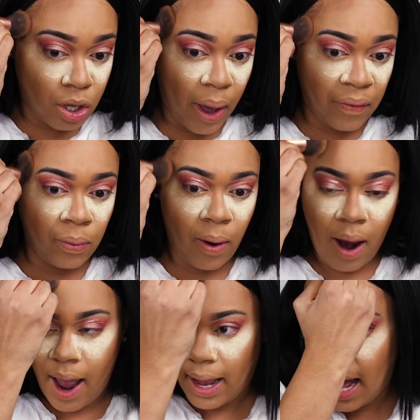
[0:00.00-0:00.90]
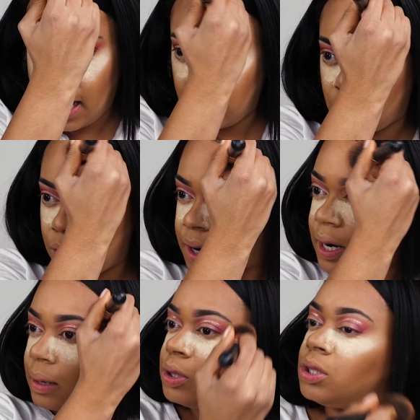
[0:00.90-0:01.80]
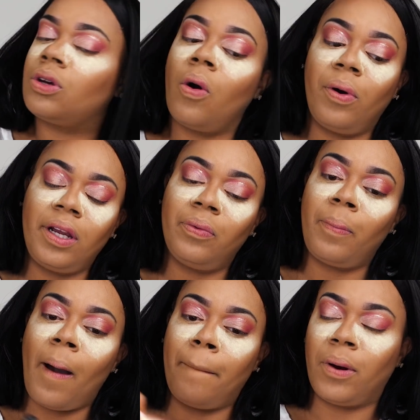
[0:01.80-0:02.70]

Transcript: So everywhere I contoured, I'm just going in with my